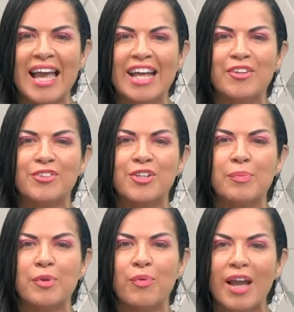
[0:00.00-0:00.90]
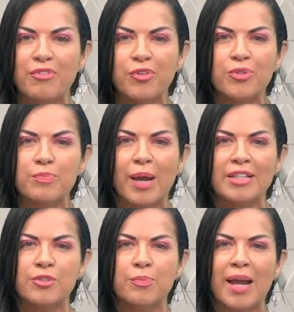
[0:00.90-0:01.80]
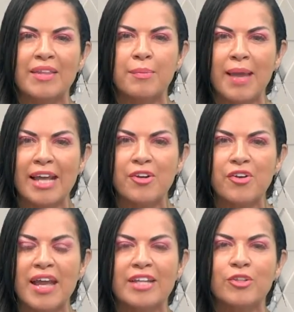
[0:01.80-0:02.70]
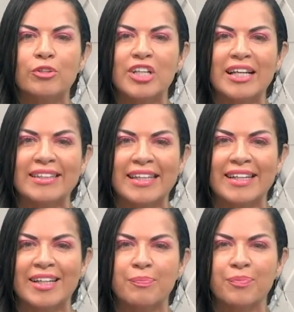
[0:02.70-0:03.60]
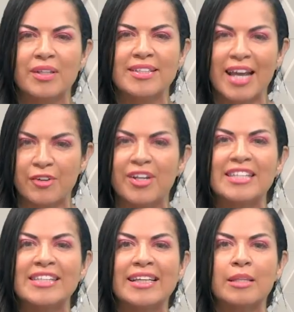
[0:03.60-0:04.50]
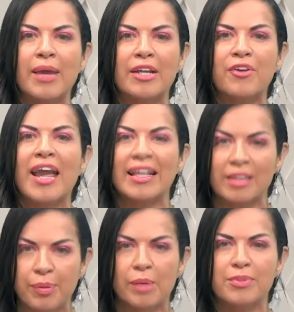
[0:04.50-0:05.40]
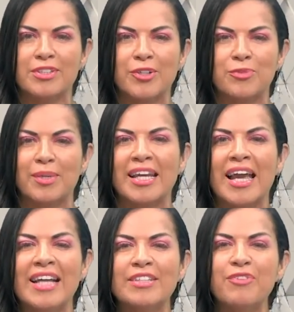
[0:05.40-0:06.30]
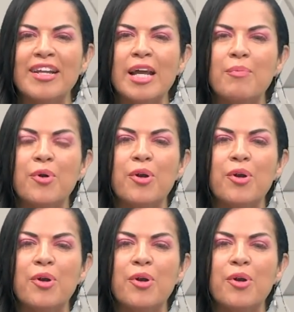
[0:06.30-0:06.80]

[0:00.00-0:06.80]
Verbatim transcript: and there's going to be raffles sponsored by The Manor and Noche Latina. Saturdays at the Manor and the pub, excuse me. To find out more